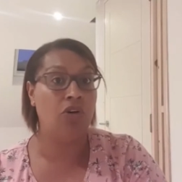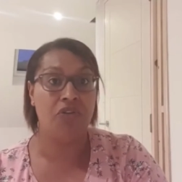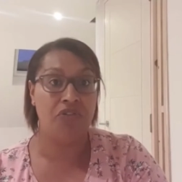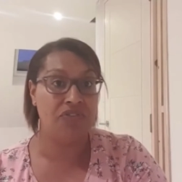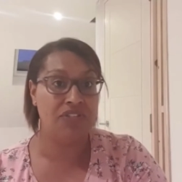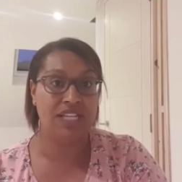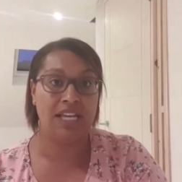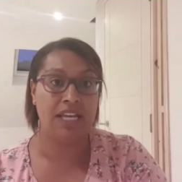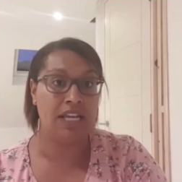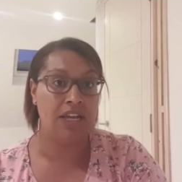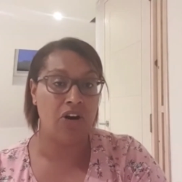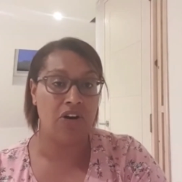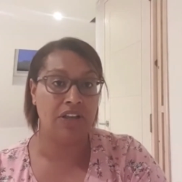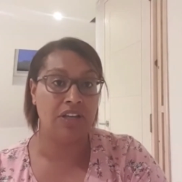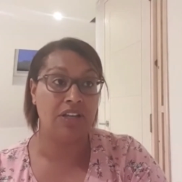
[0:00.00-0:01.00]
Obviously
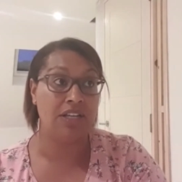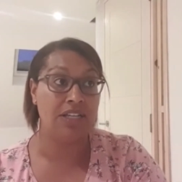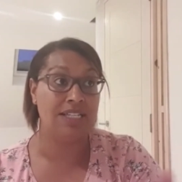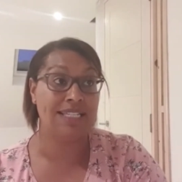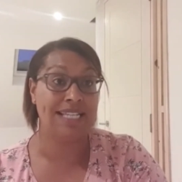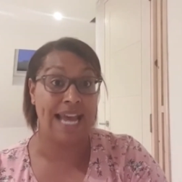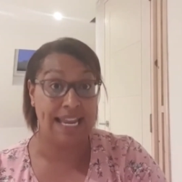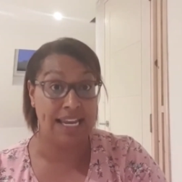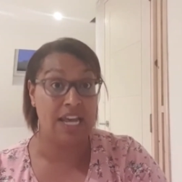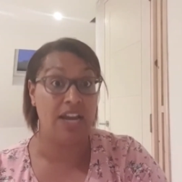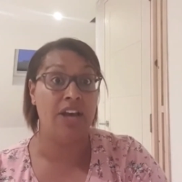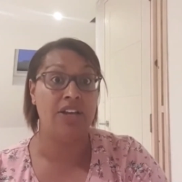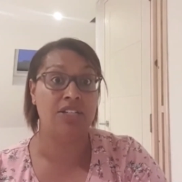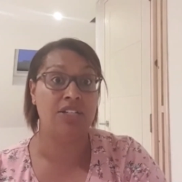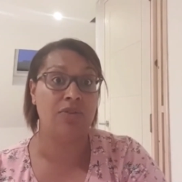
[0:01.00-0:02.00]
I'm going to scan
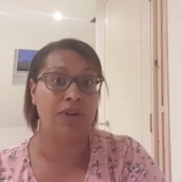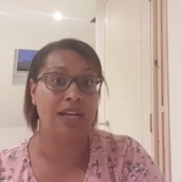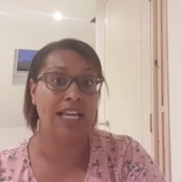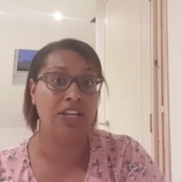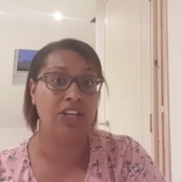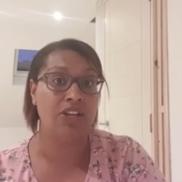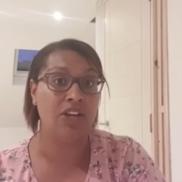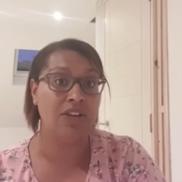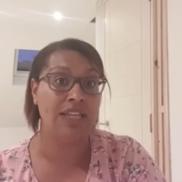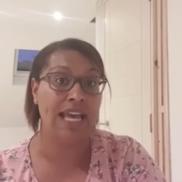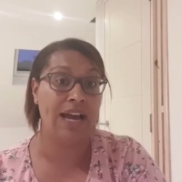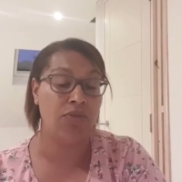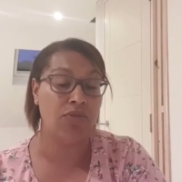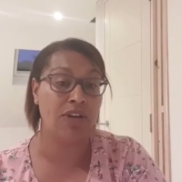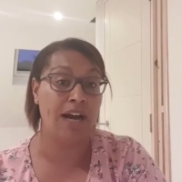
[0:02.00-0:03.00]
her, so I'll let you know the
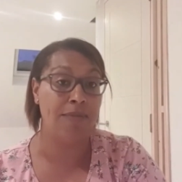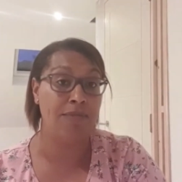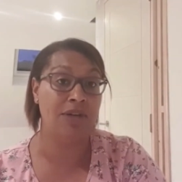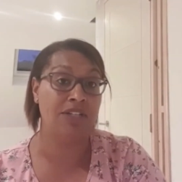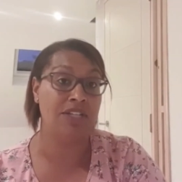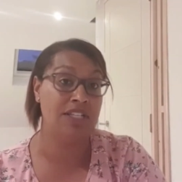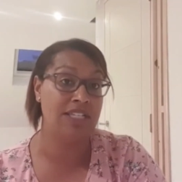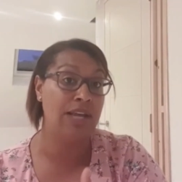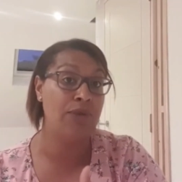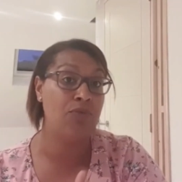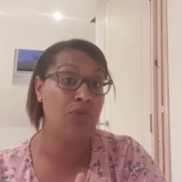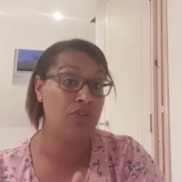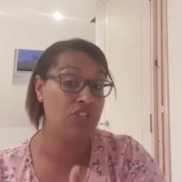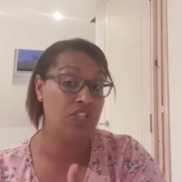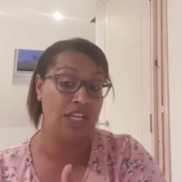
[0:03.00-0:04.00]
outcome, but as you say,
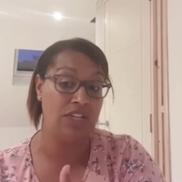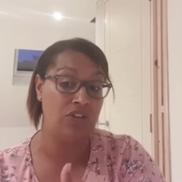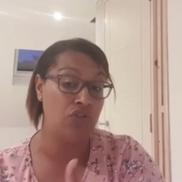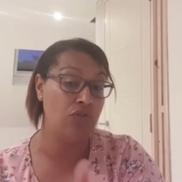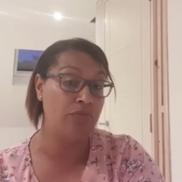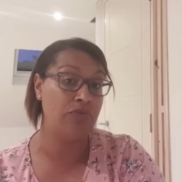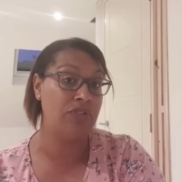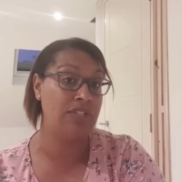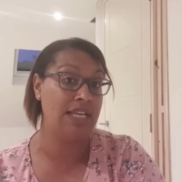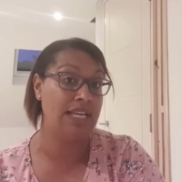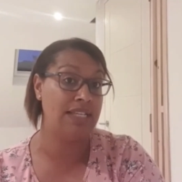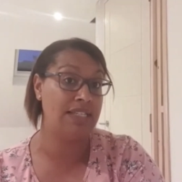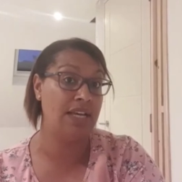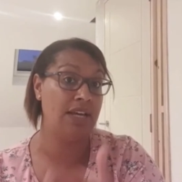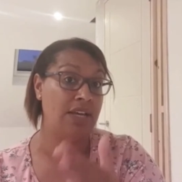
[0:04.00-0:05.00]
she had a normal
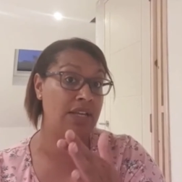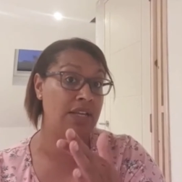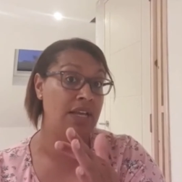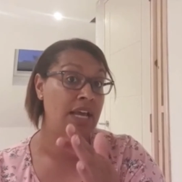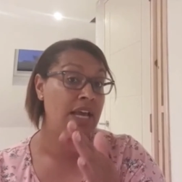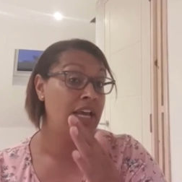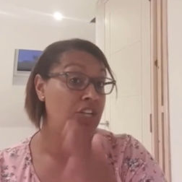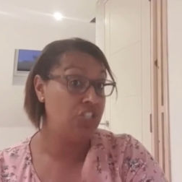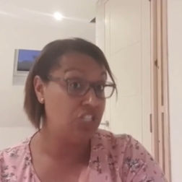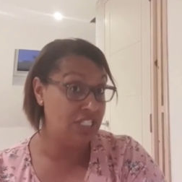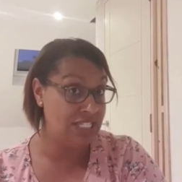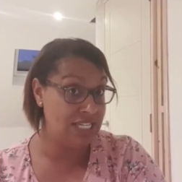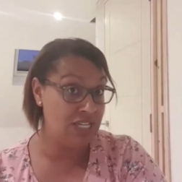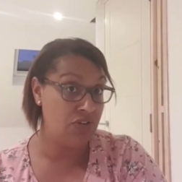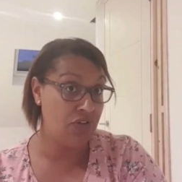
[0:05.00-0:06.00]
season, she
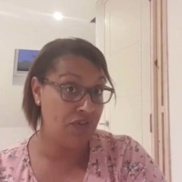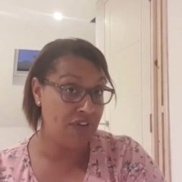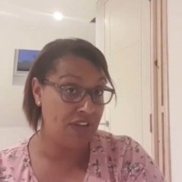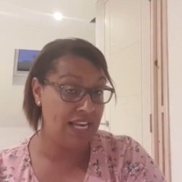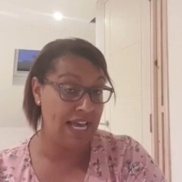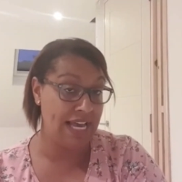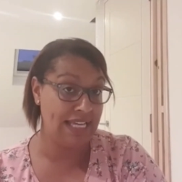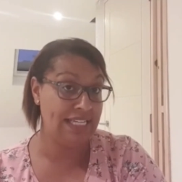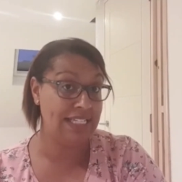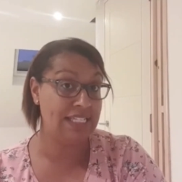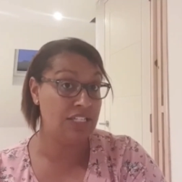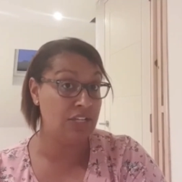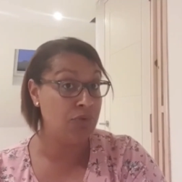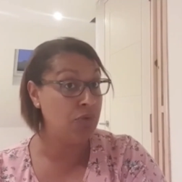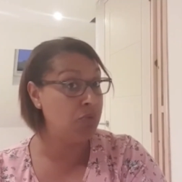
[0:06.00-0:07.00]
didn't ovulate,
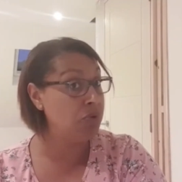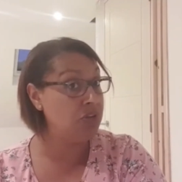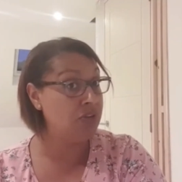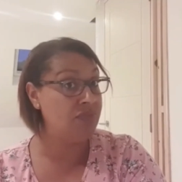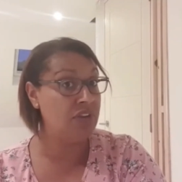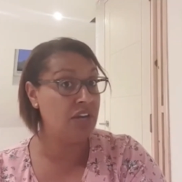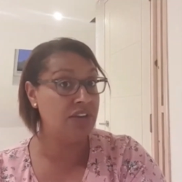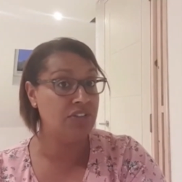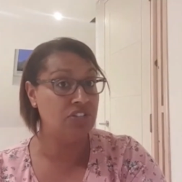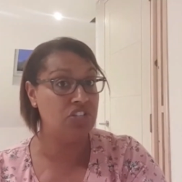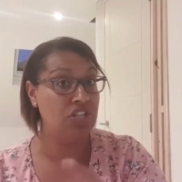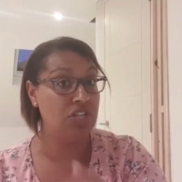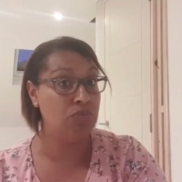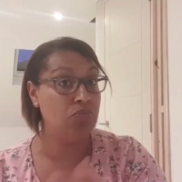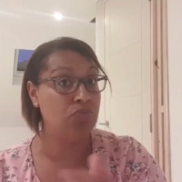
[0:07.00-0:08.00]
so we wouldn't have known that
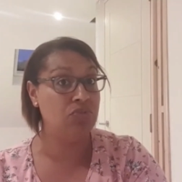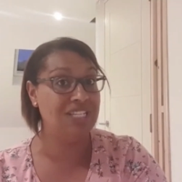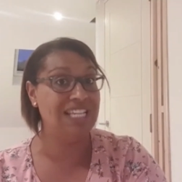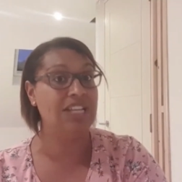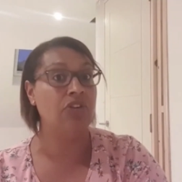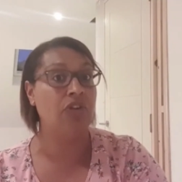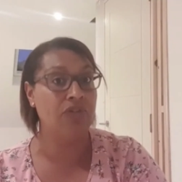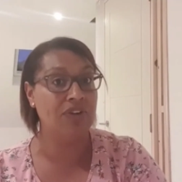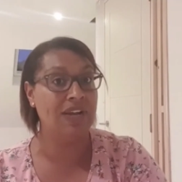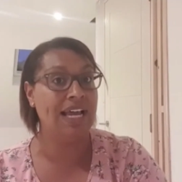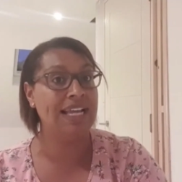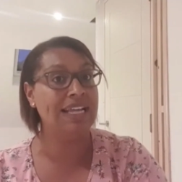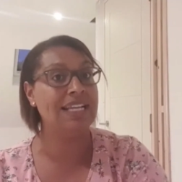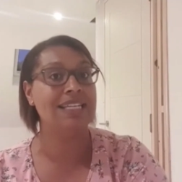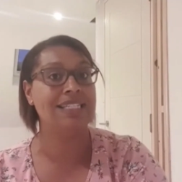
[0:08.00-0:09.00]
she didn't
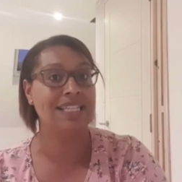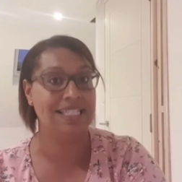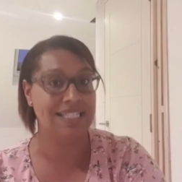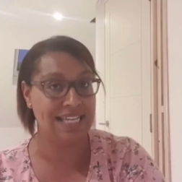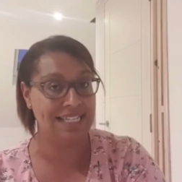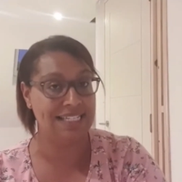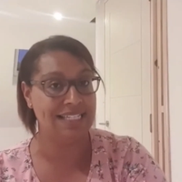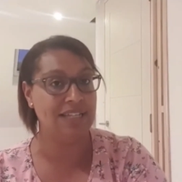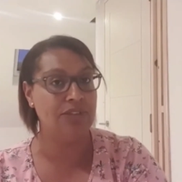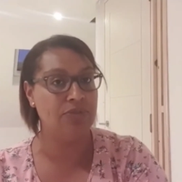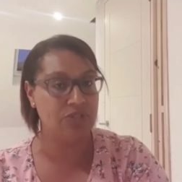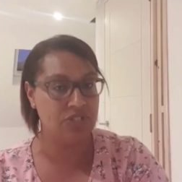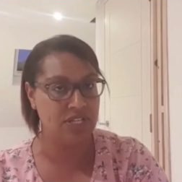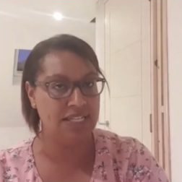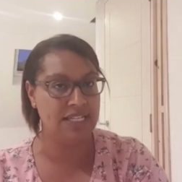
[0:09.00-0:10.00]
ovulate unless they tested,
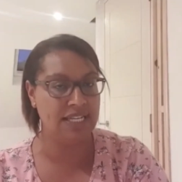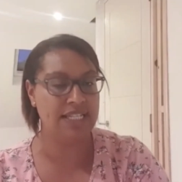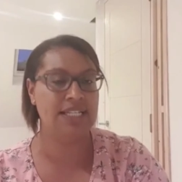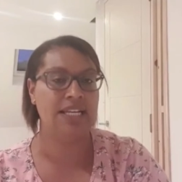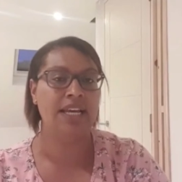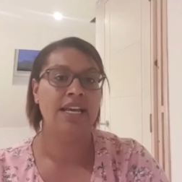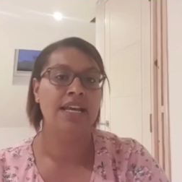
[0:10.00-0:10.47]
which they did.